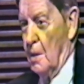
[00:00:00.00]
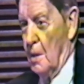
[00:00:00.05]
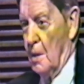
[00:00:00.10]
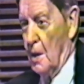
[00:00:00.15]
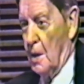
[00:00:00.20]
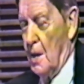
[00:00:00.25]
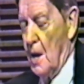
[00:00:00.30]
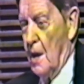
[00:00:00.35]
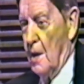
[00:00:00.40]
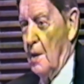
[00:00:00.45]

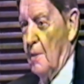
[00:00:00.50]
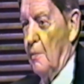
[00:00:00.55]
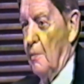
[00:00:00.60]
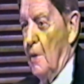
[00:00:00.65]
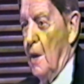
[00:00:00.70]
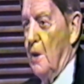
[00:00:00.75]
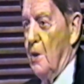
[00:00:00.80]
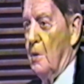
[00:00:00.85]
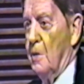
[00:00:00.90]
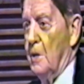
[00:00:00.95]
the kind of
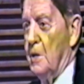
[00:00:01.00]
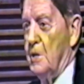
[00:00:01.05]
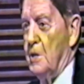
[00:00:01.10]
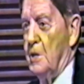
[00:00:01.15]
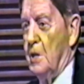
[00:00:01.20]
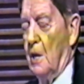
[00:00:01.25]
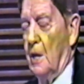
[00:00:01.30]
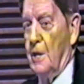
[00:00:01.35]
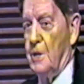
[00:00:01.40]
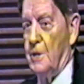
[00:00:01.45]
radio
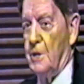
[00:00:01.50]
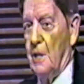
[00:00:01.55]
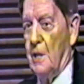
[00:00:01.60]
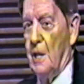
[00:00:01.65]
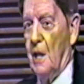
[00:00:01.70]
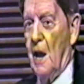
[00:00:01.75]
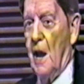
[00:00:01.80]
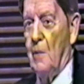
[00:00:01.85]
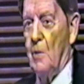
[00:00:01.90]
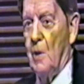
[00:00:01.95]
installation
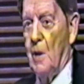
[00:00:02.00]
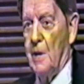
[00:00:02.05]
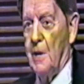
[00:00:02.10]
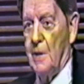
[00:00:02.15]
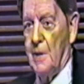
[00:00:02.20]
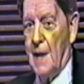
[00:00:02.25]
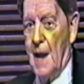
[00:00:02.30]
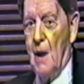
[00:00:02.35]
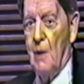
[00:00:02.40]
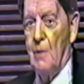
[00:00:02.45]
that I
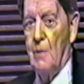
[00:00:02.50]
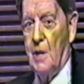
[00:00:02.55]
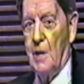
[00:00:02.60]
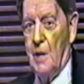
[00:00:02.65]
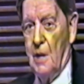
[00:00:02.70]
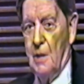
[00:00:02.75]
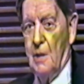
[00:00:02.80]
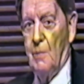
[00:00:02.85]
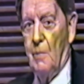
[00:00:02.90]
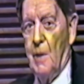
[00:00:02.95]
want down
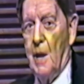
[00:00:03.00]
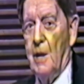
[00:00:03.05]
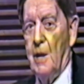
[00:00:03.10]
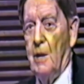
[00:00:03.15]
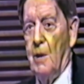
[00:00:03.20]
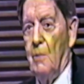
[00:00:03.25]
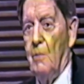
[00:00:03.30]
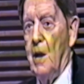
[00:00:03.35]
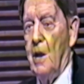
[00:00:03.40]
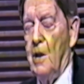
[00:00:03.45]
in the
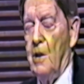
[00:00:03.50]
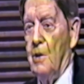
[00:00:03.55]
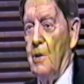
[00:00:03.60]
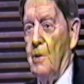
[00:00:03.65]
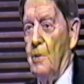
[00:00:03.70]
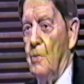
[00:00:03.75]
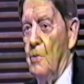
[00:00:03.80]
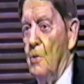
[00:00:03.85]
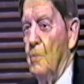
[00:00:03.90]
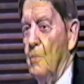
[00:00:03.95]
regular
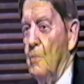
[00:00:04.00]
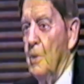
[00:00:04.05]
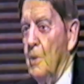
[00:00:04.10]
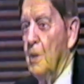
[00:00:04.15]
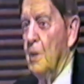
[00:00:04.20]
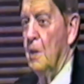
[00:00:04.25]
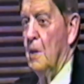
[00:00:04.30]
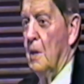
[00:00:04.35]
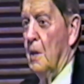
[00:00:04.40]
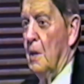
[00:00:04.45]
radio room
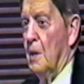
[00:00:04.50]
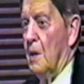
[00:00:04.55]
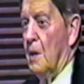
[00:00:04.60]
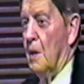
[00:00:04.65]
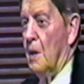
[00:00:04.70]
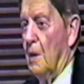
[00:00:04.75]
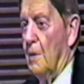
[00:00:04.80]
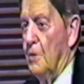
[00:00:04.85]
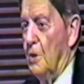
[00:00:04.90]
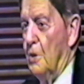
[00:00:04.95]

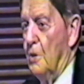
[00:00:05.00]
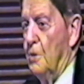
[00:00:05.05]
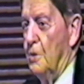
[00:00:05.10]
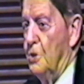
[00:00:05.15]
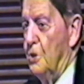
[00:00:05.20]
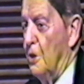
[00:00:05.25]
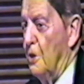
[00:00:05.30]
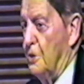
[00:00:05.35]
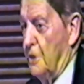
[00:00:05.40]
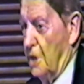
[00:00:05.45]
of the New
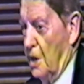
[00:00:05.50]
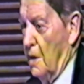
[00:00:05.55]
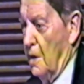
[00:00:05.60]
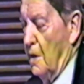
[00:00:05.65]
Jersey.